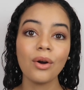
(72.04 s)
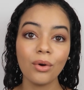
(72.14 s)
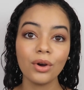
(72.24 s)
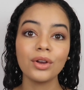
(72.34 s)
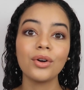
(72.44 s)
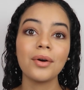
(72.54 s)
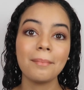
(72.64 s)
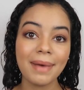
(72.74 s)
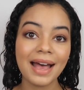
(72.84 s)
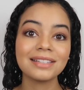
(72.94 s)
oil
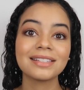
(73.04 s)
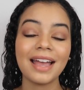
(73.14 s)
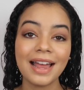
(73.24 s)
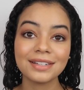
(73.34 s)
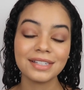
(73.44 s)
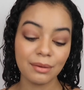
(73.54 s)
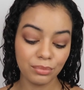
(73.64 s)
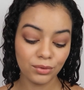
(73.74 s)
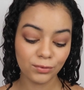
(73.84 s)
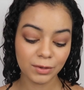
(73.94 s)
mask and
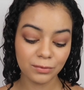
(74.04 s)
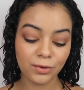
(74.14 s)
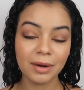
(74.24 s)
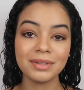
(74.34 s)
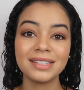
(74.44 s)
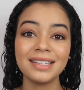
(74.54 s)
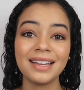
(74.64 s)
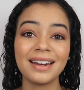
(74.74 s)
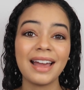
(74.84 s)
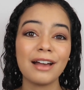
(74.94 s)
shampoo from
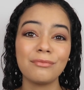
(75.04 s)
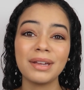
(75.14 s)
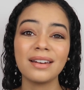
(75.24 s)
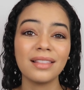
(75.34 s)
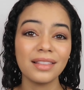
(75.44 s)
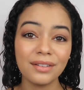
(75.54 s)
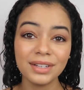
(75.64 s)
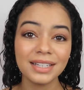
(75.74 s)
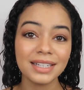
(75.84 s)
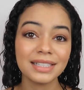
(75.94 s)
Farmasi and I have been
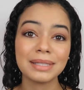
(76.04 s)
loving it.